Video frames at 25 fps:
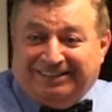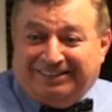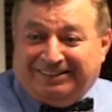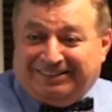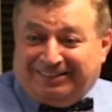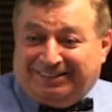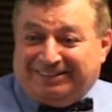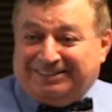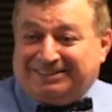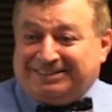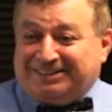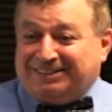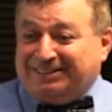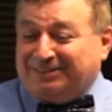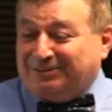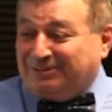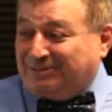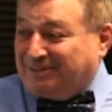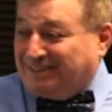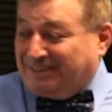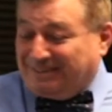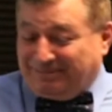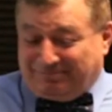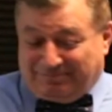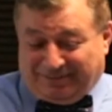That's how
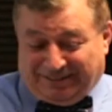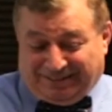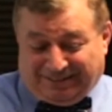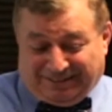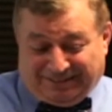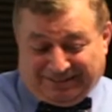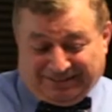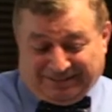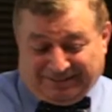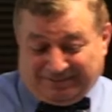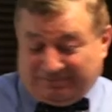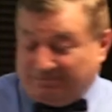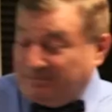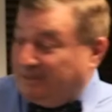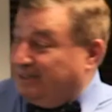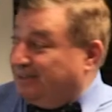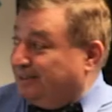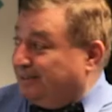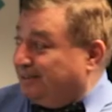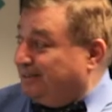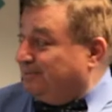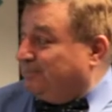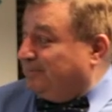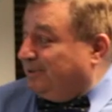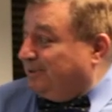they
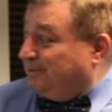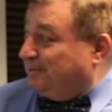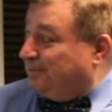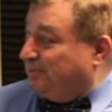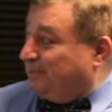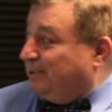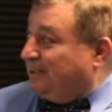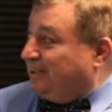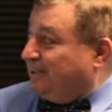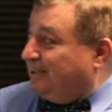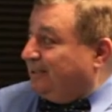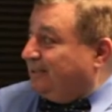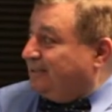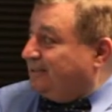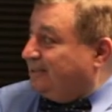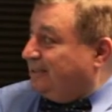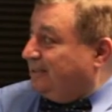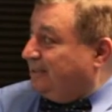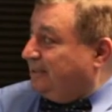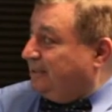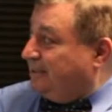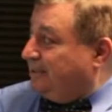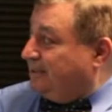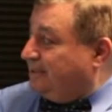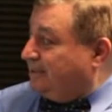make
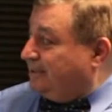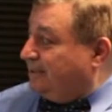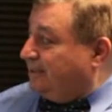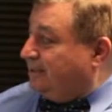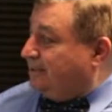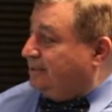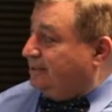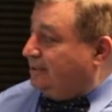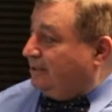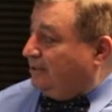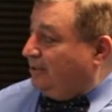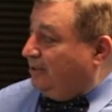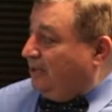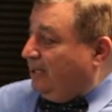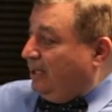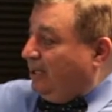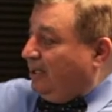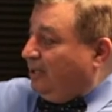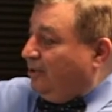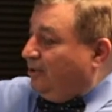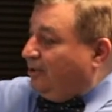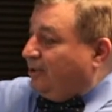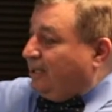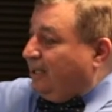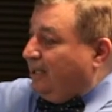statistics. So
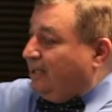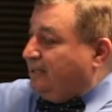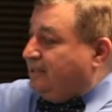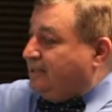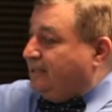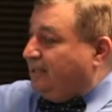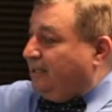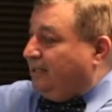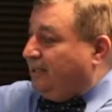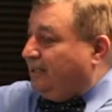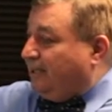you can see